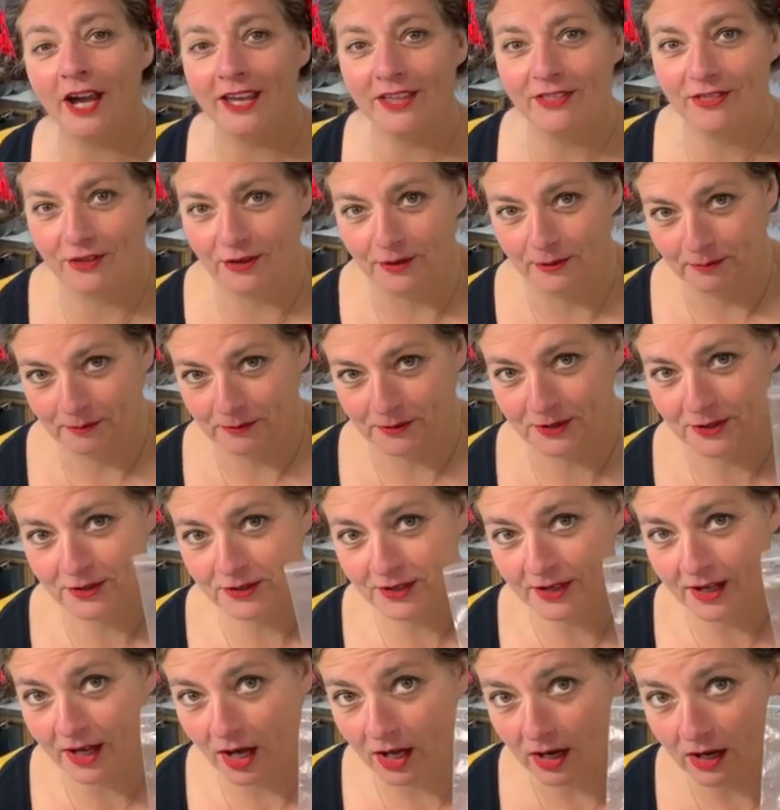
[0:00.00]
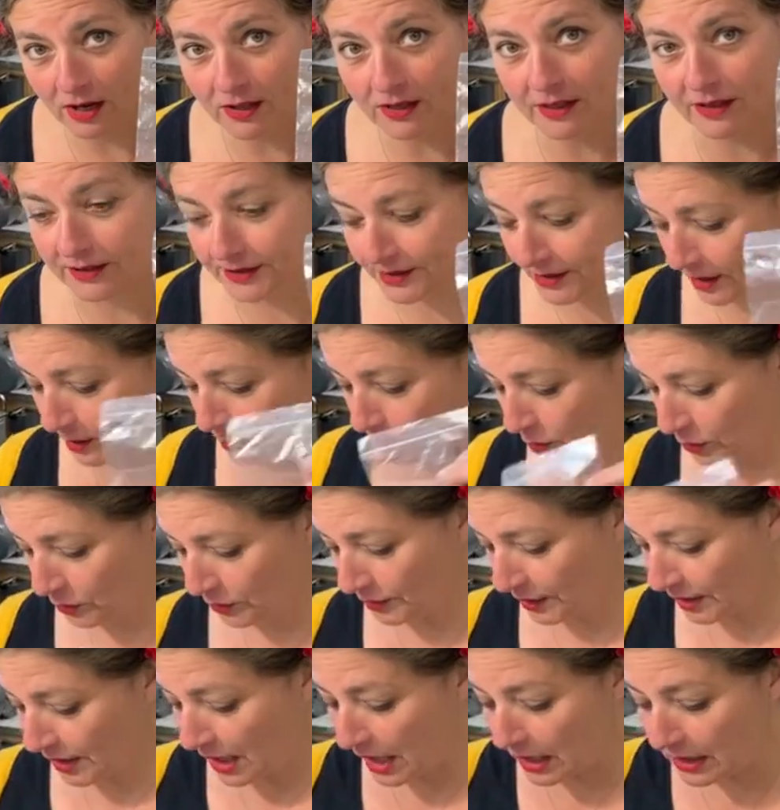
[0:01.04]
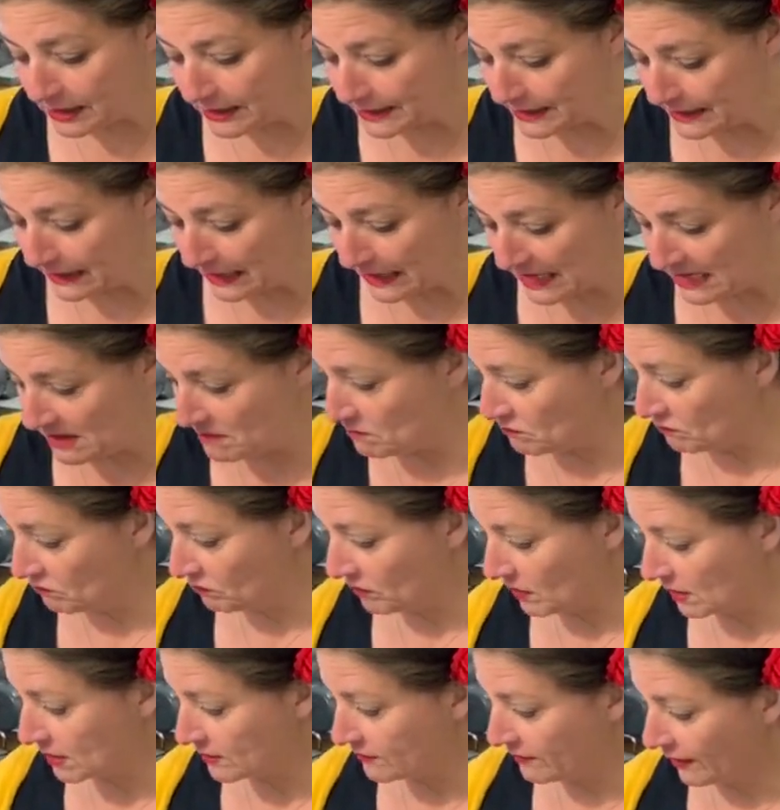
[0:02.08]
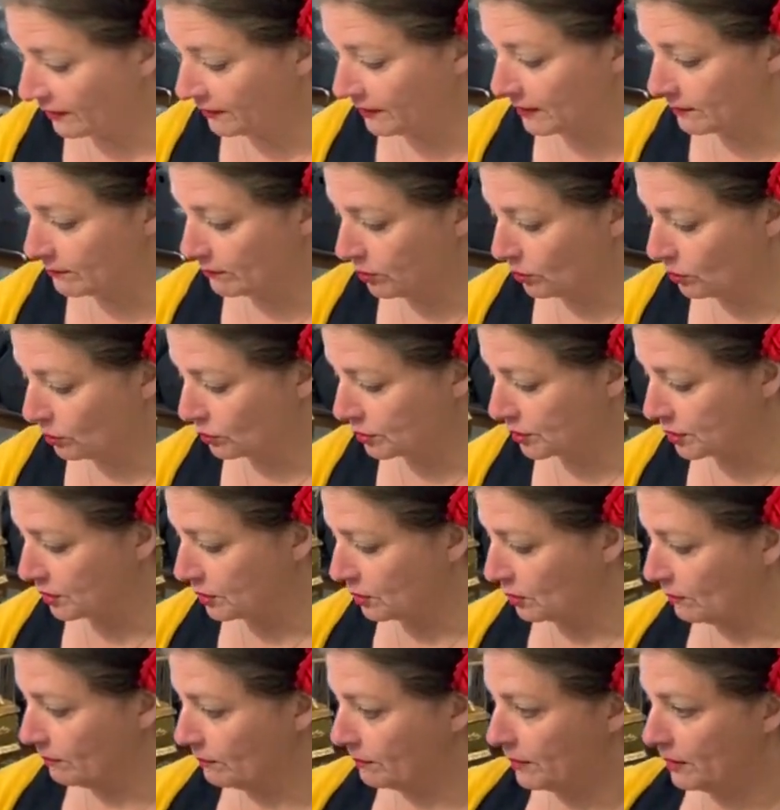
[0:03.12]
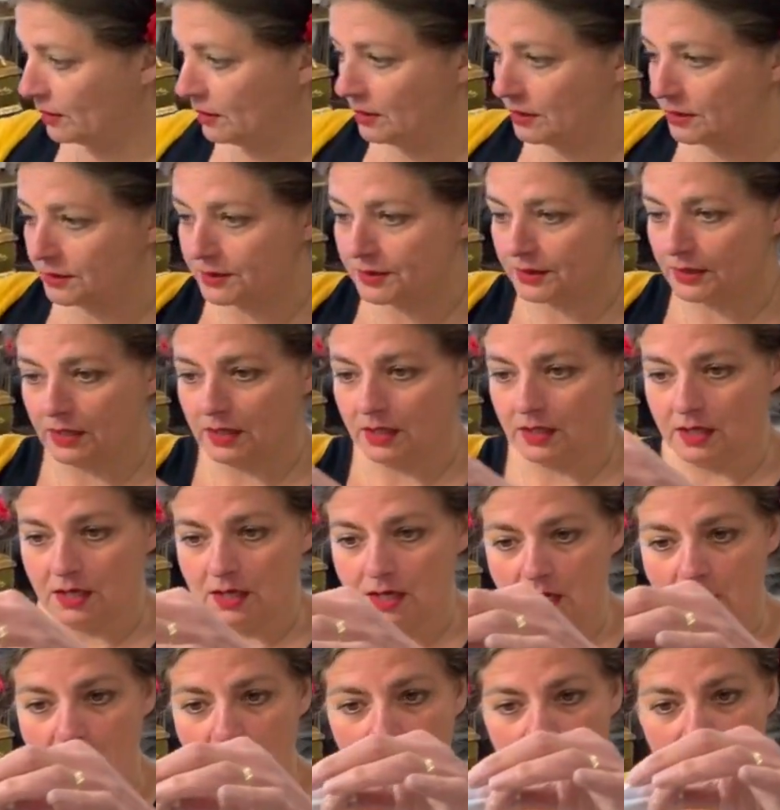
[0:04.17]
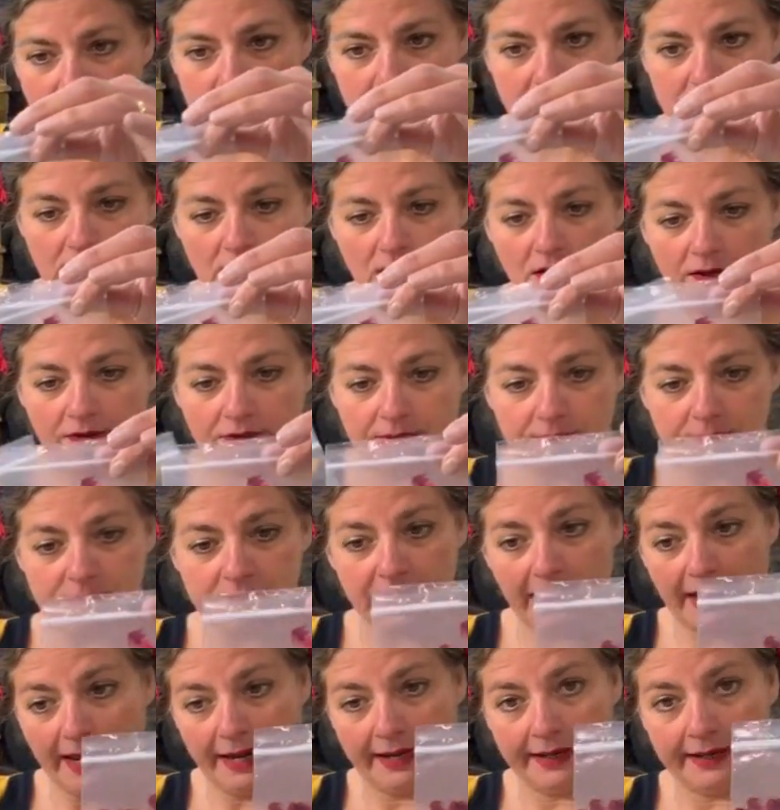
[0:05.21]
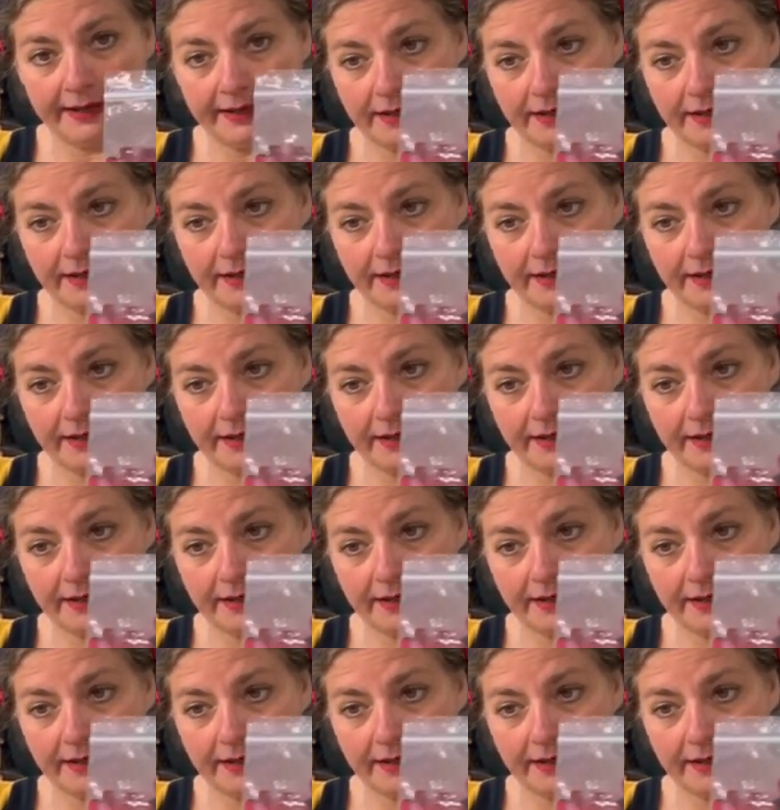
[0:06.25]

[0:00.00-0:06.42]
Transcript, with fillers: dye them to the colour that I want. The colour scheme is very important on birds. I can dye them to any